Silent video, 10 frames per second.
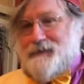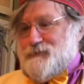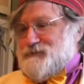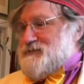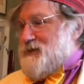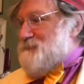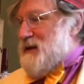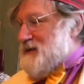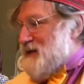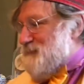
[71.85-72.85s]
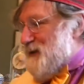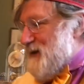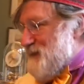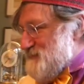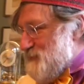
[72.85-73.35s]
Of course, it's not making me an
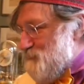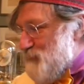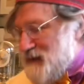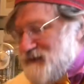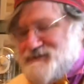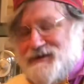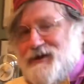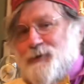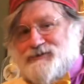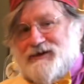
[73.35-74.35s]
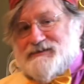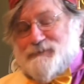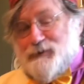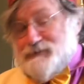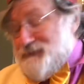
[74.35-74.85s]
absolute mint, which I
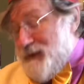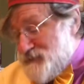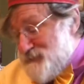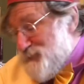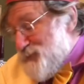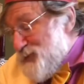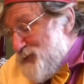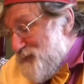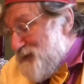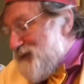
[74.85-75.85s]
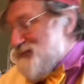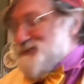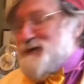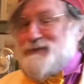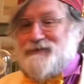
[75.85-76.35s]
suppose if I were to move over to
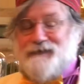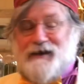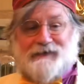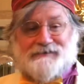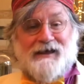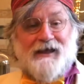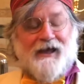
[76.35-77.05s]
OnlyFans,